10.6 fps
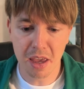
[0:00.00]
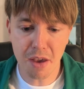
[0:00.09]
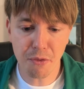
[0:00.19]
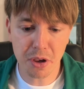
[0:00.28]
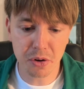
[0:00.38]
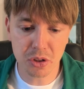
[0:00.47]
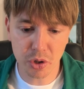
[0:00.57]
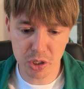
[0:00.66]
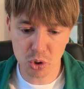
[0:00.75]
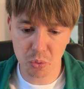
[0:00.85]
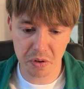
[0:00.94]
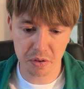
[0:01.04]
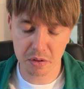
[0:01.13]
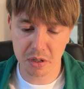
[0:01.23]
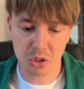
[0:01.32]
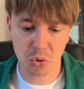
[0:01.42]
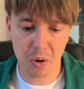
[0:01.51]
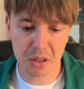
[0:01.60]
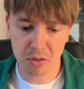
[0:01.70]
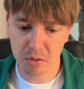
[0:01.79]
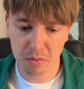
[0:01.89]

If he retreats with his queen,